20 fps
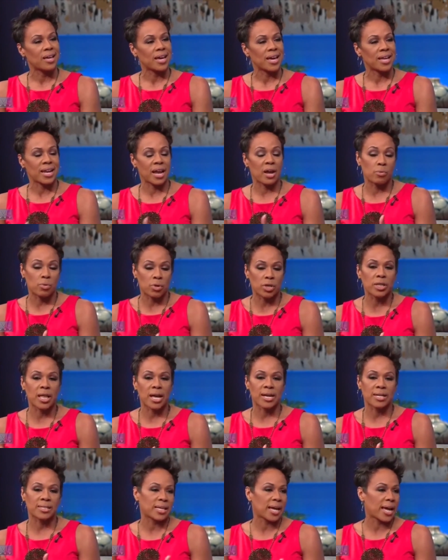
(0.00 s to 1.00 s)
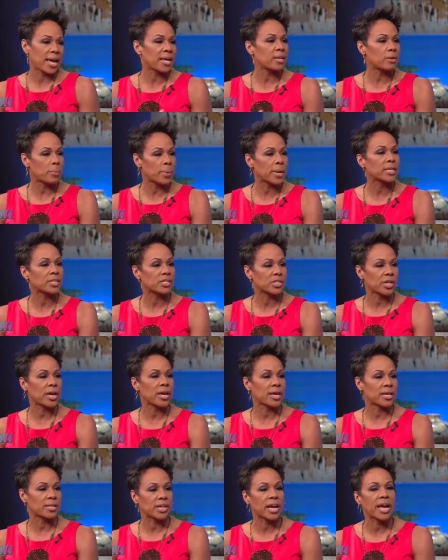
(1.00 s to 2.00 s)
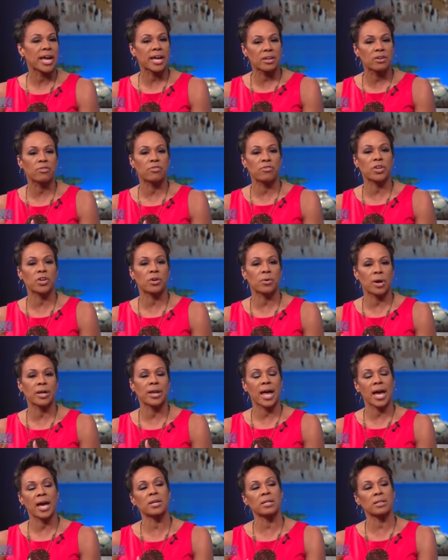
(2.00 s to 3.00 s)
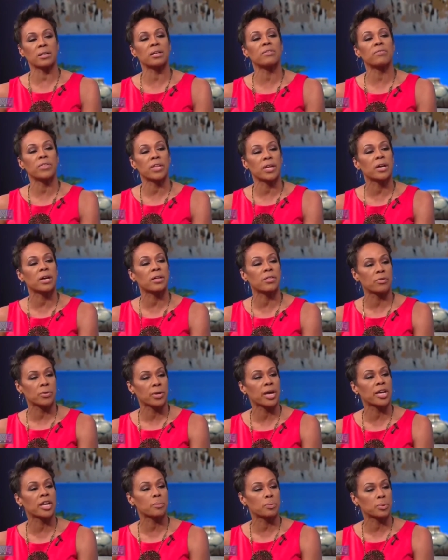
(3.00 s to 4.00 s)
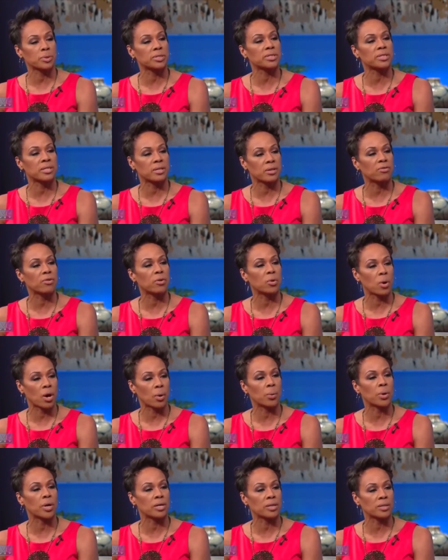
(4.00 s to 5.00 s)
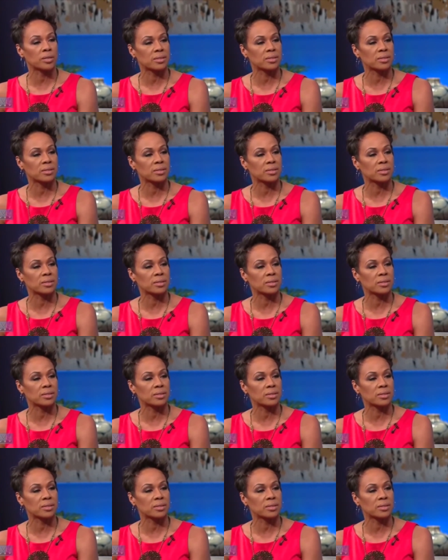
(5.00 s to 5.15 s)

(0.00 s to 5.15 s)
And I realized I had to make a change. I had to figure out how to live that other 90% of who I was.